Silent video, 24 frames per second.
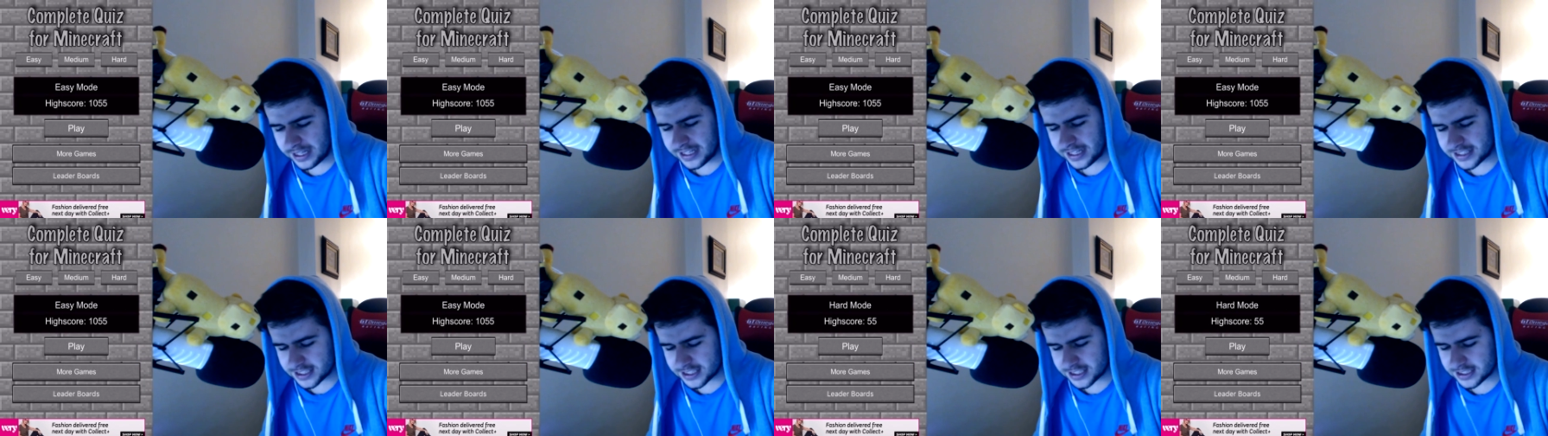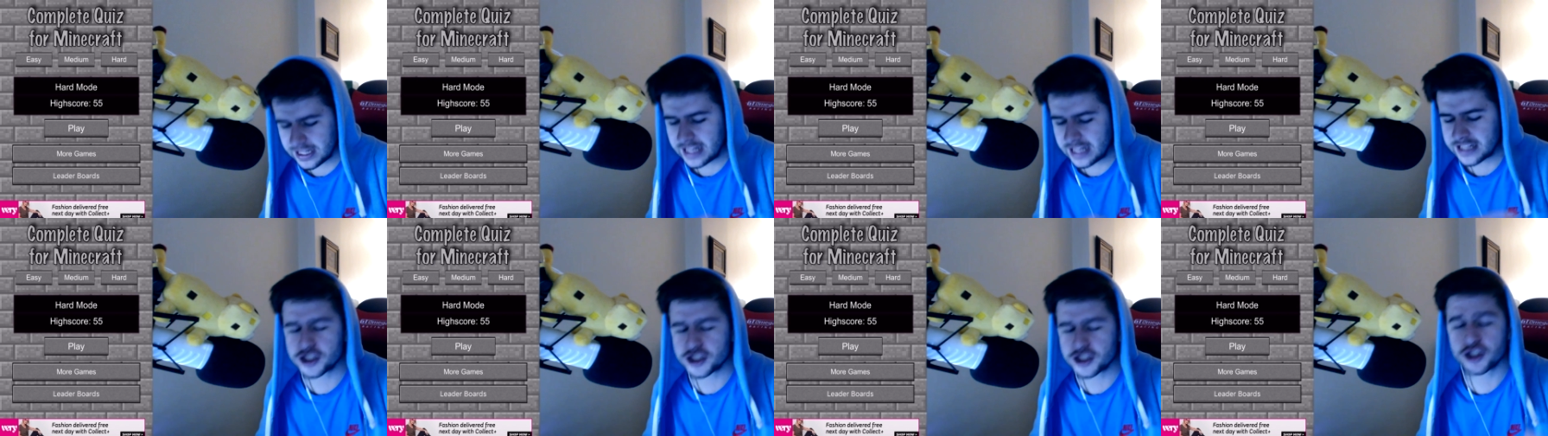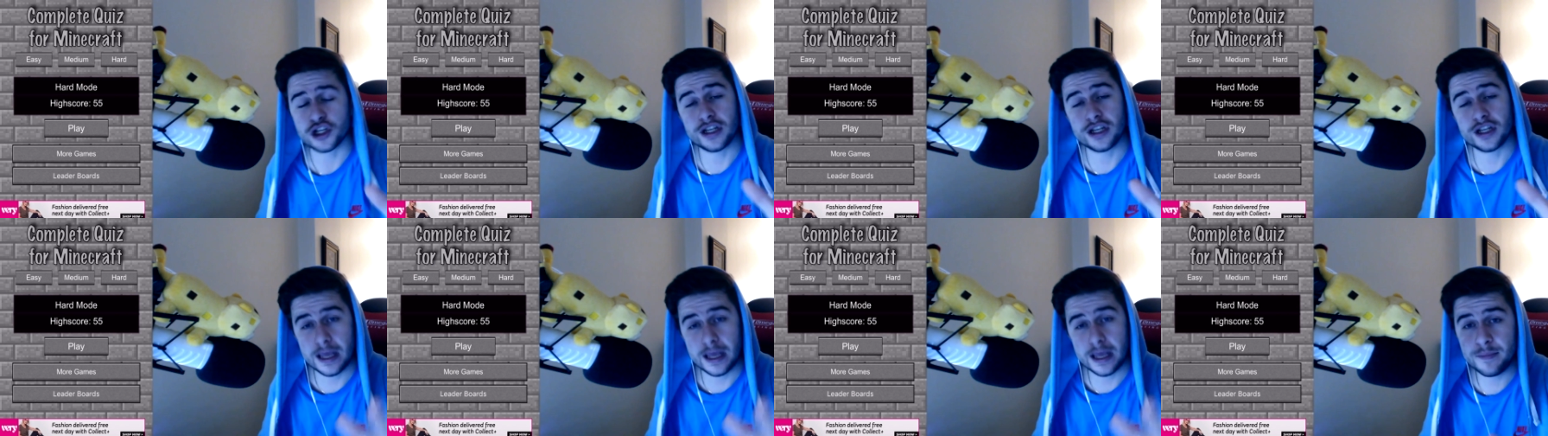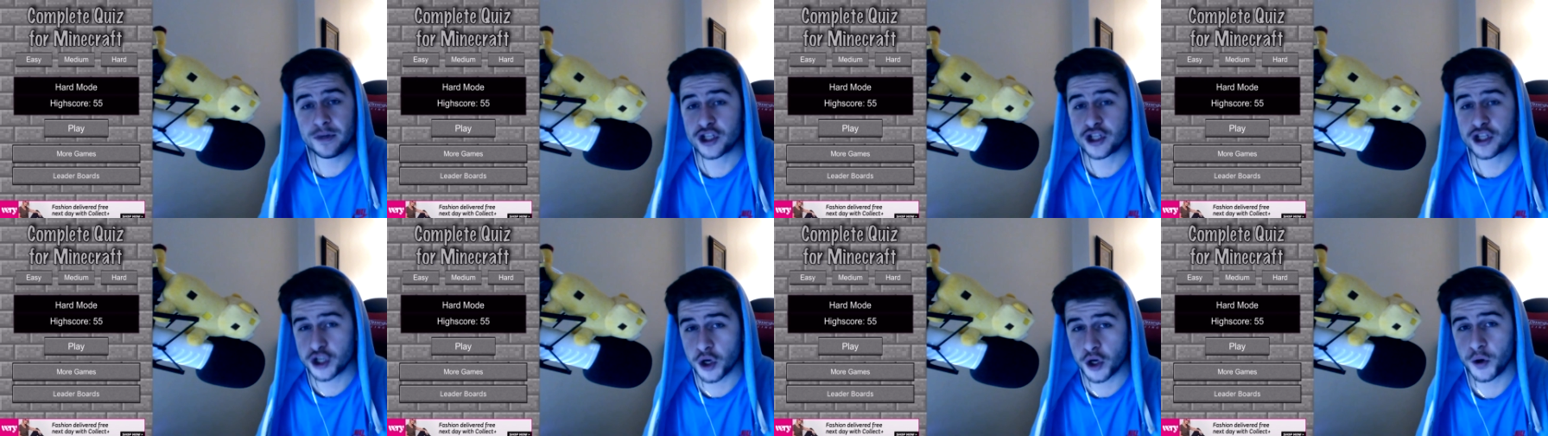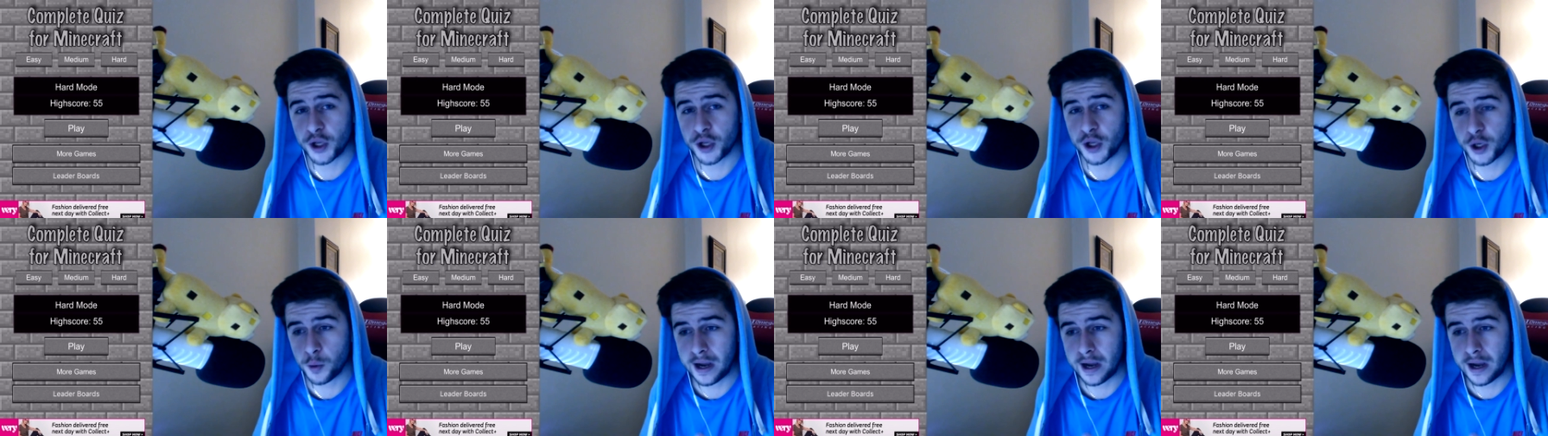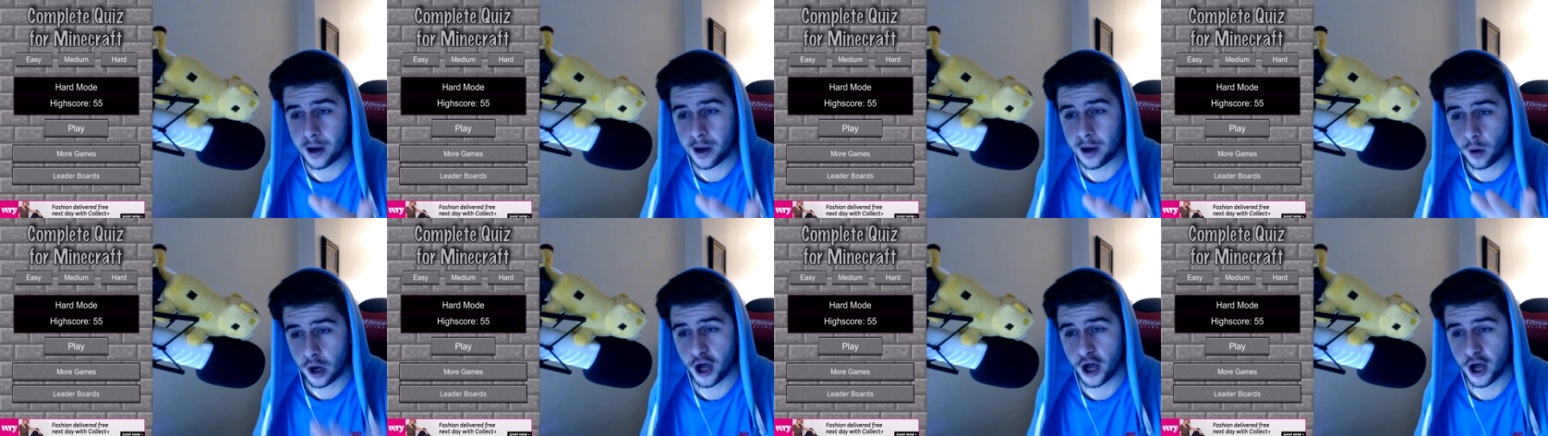Let's let's just let me show you
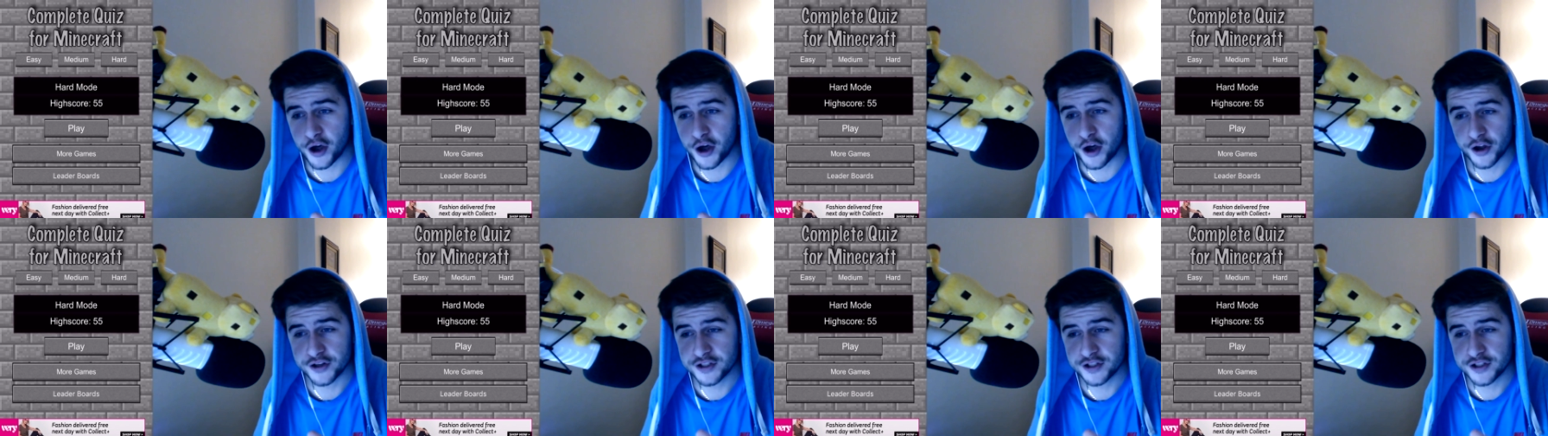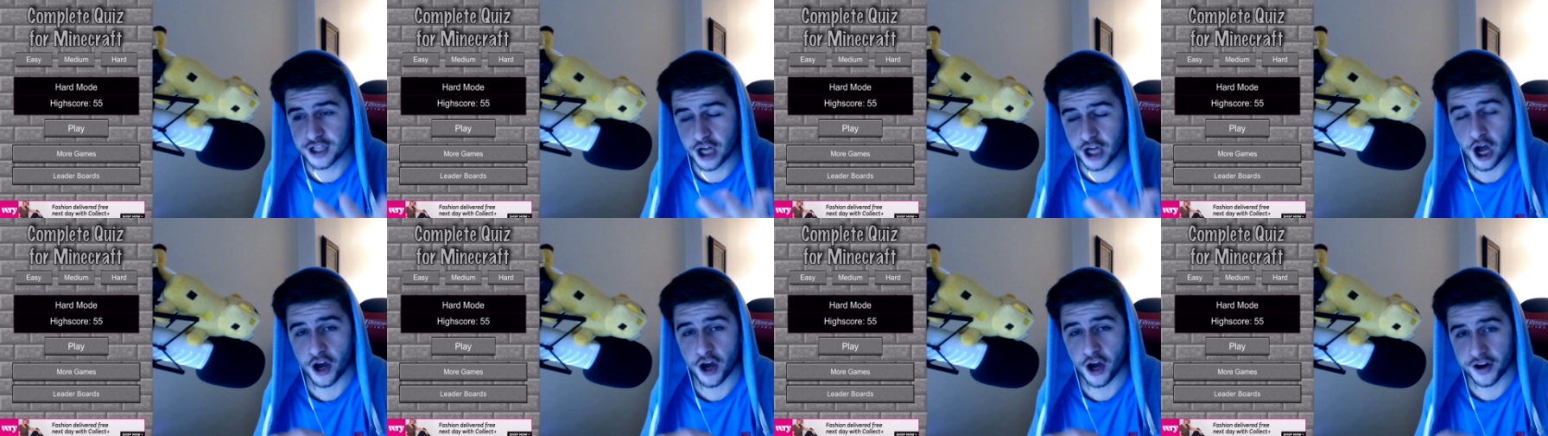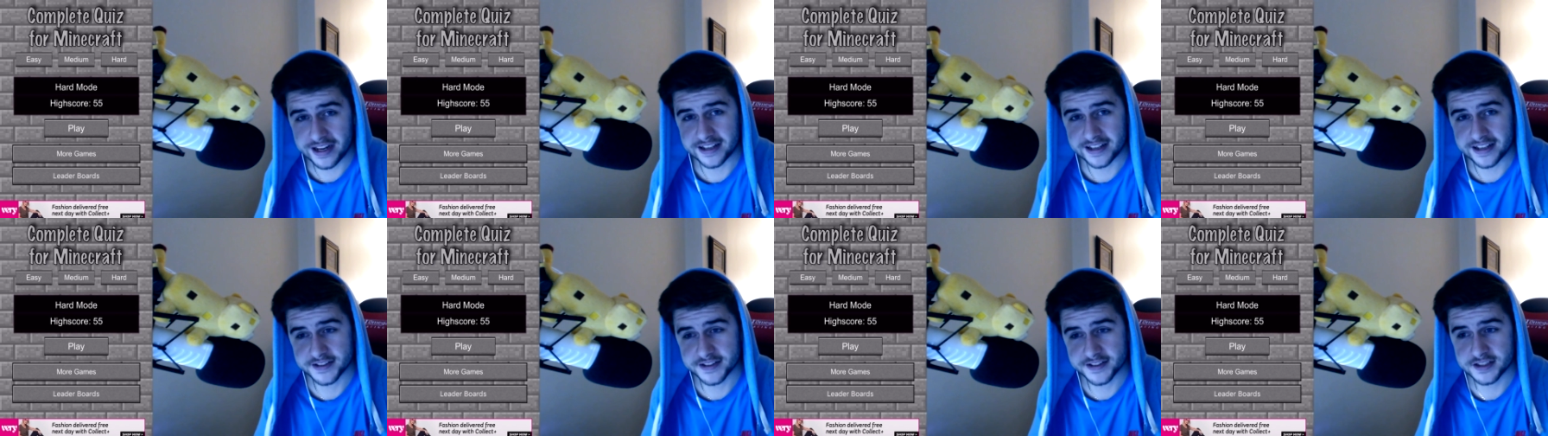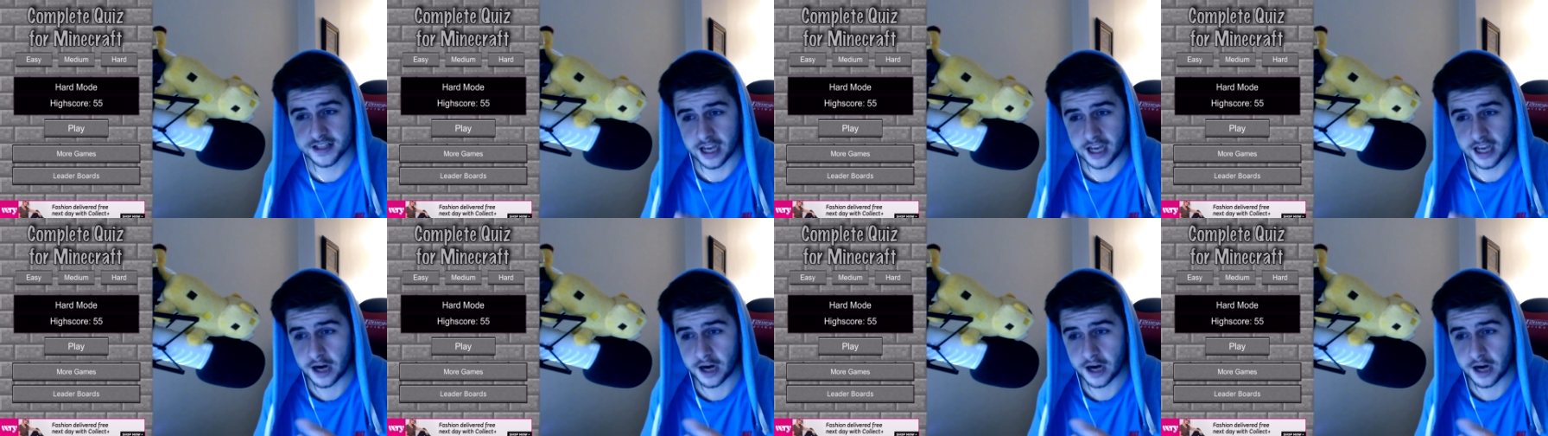how hard hard is.